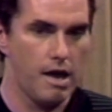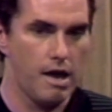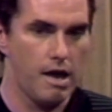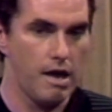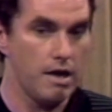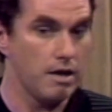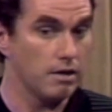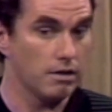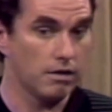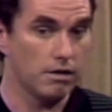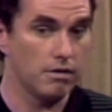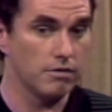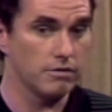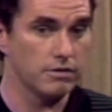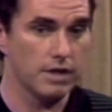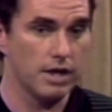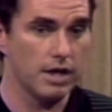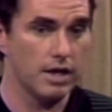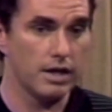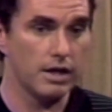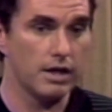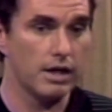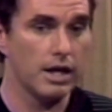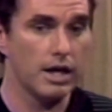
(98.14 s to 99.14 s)
And it goes
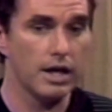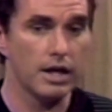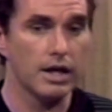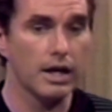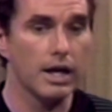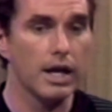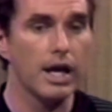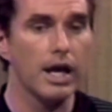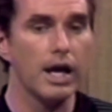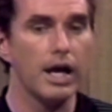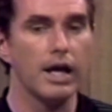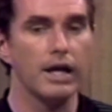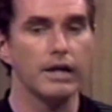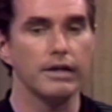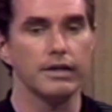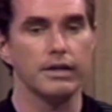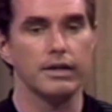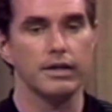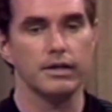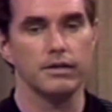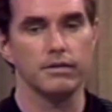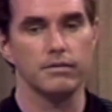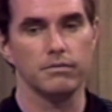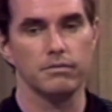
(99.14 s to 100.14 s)
on and on and on.
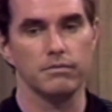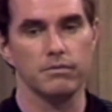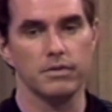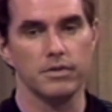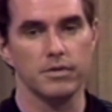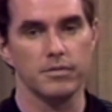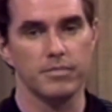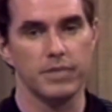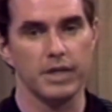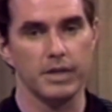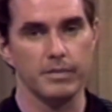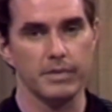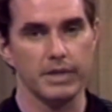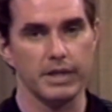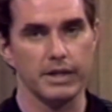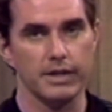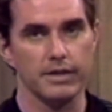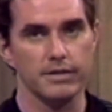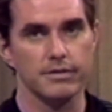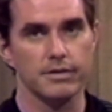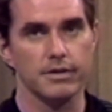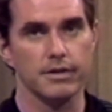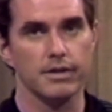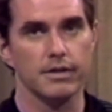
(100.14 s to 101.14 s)
And when the public
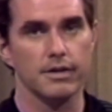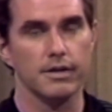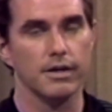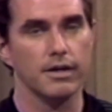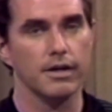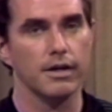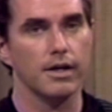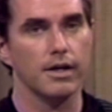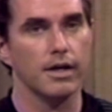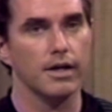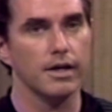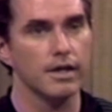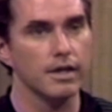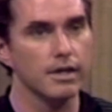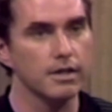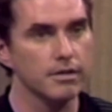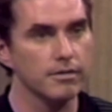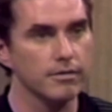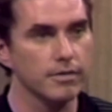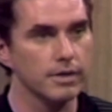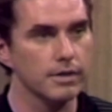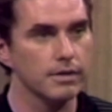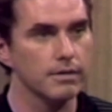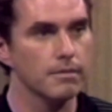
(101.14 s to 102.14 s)
gets a hint
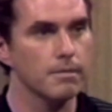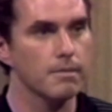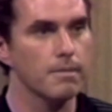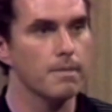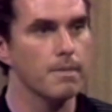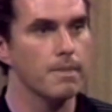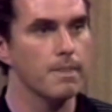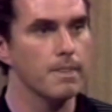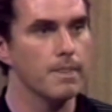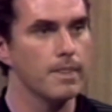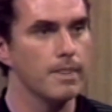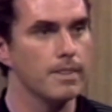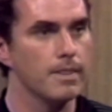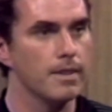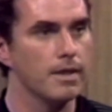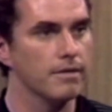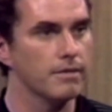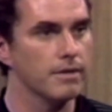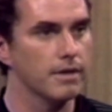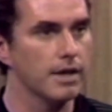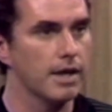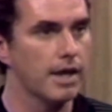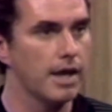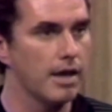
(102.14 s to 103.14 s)
of it,
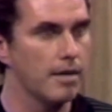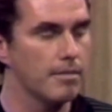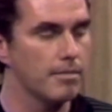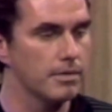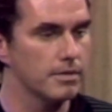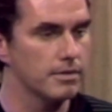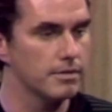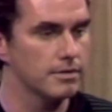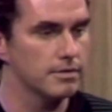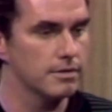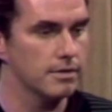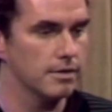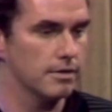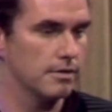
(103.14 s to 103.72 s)
nothing happens.